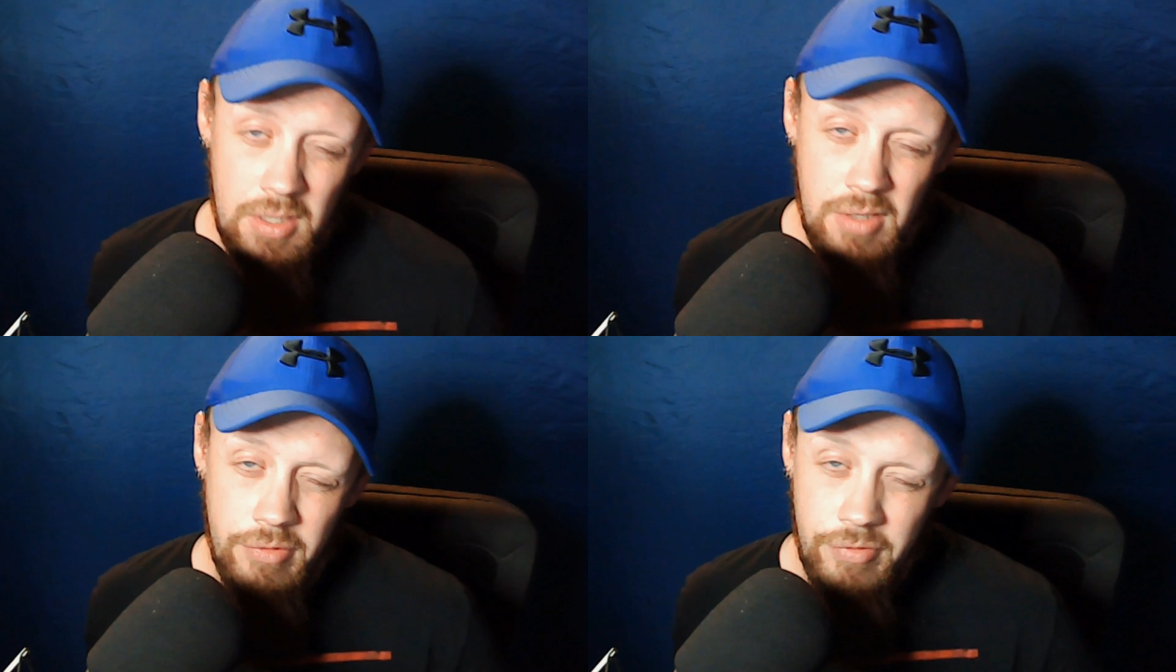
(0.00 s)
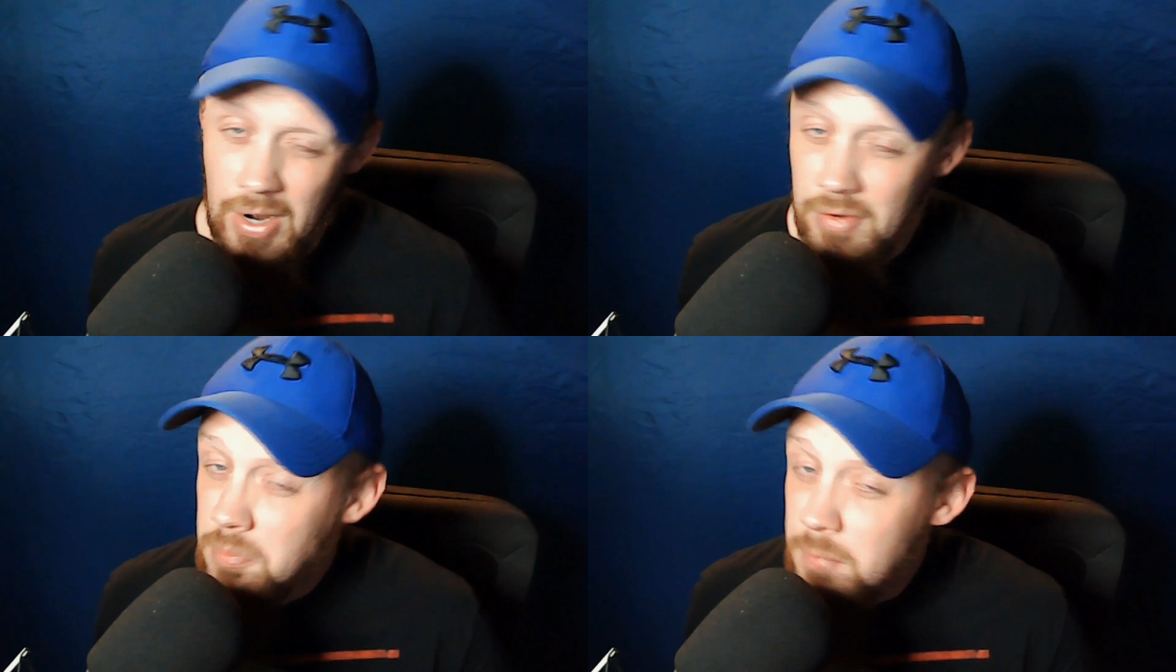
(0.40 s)

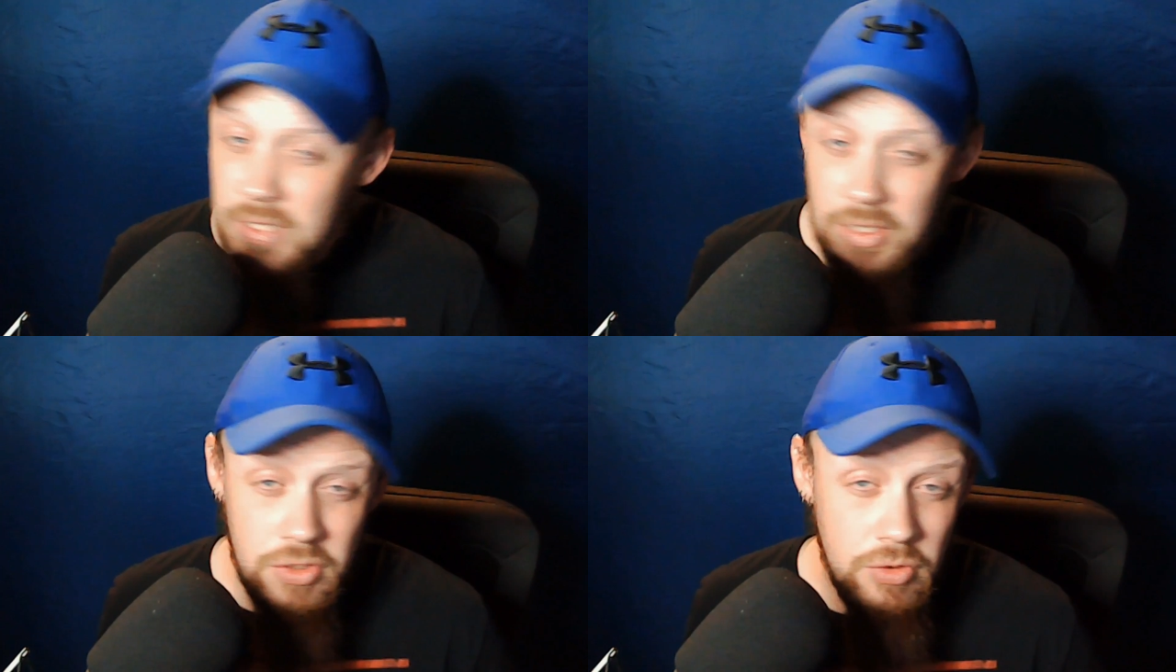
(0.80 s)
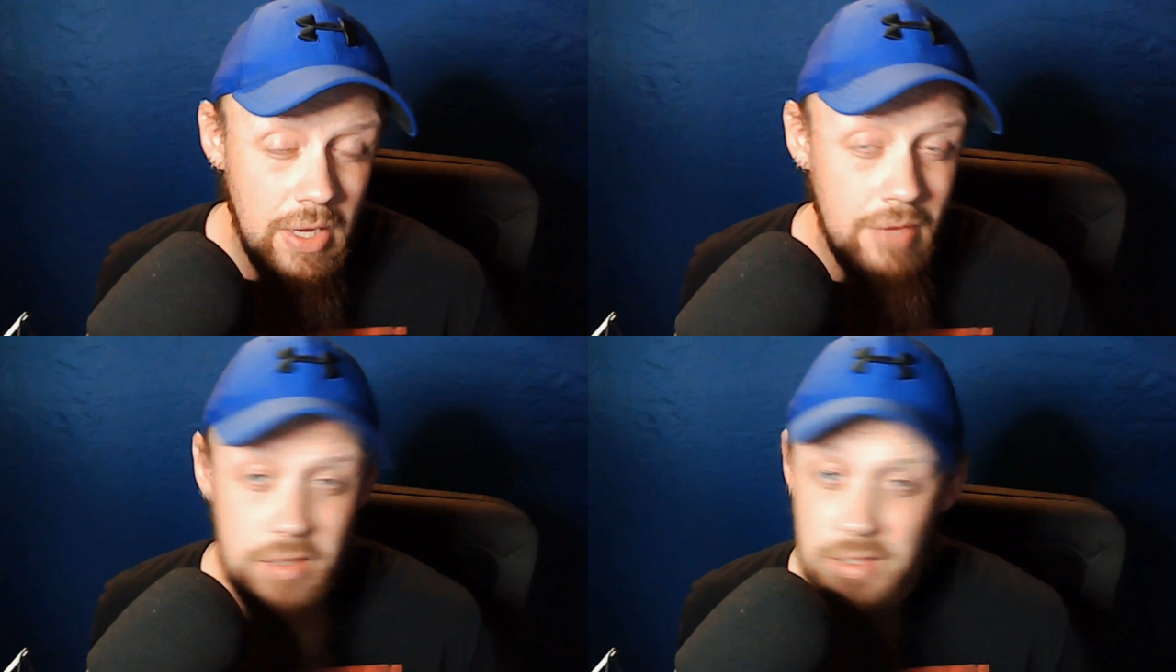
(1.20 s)
virus protection you
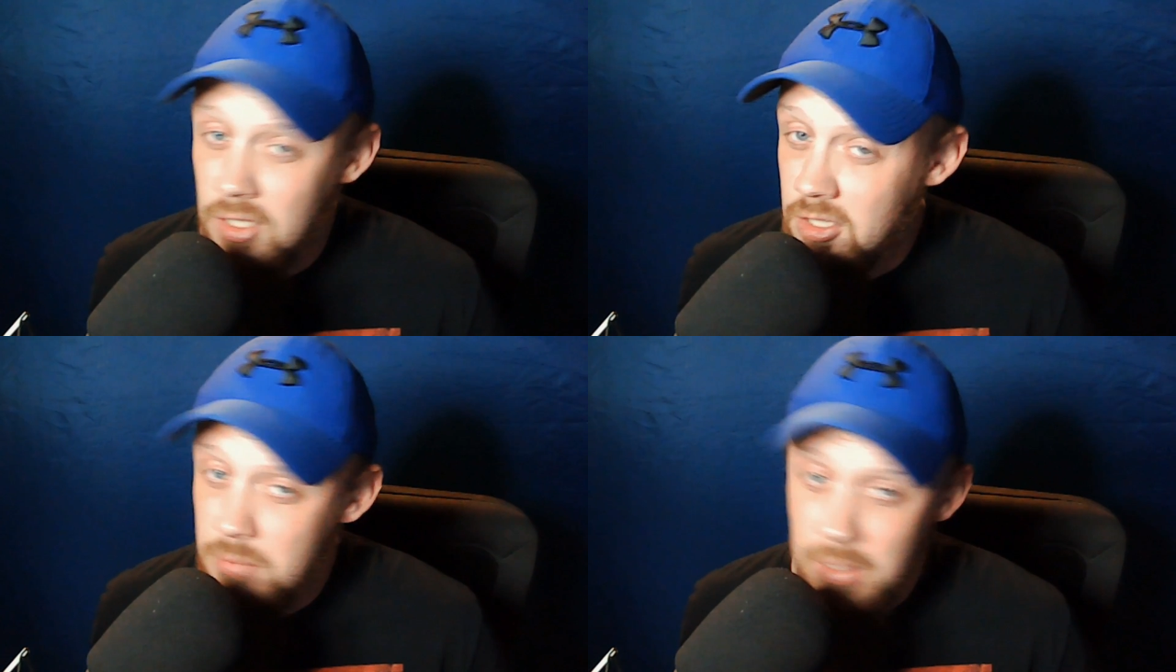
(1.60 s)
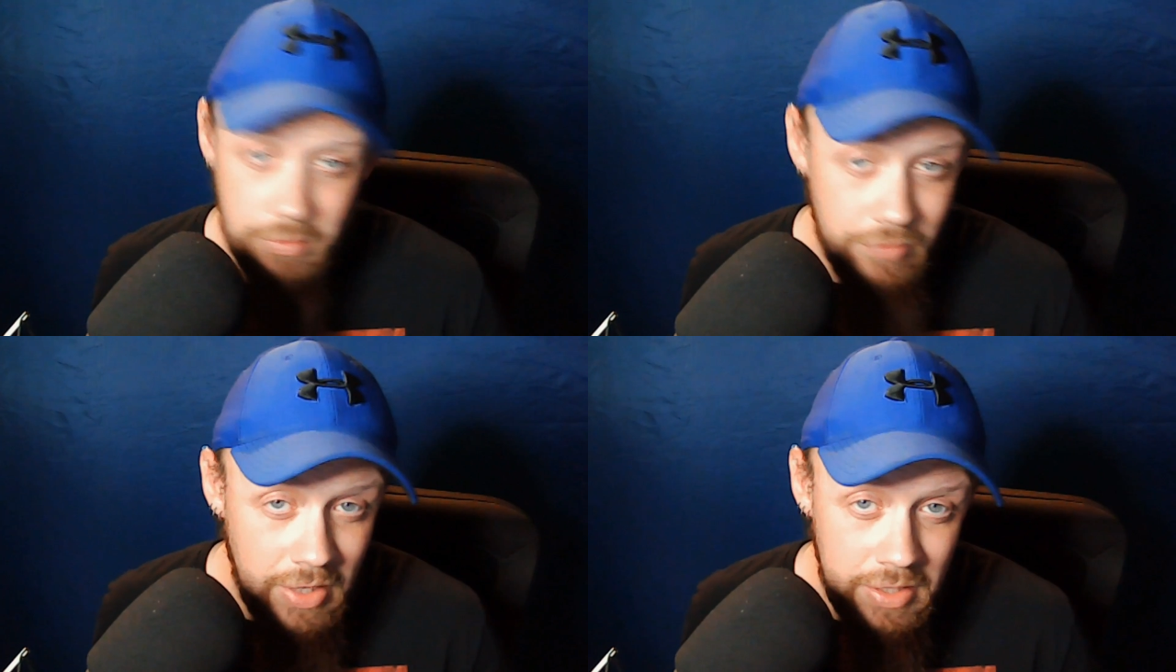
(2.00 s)
have is not going to be able
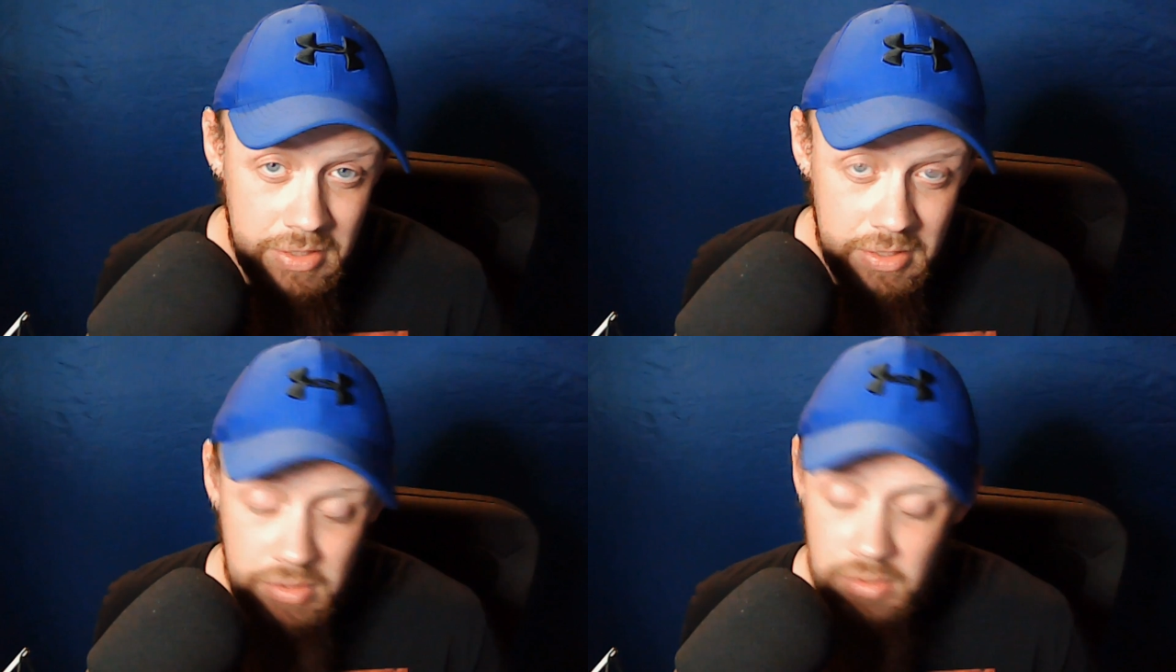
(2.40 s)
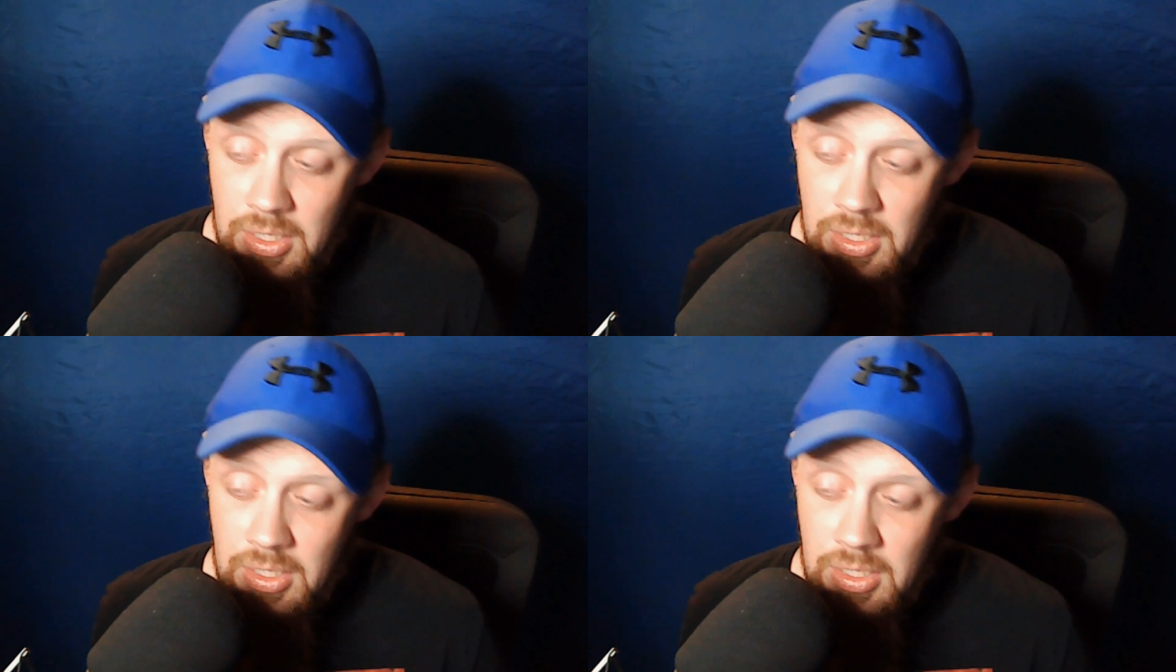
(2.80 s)
to find it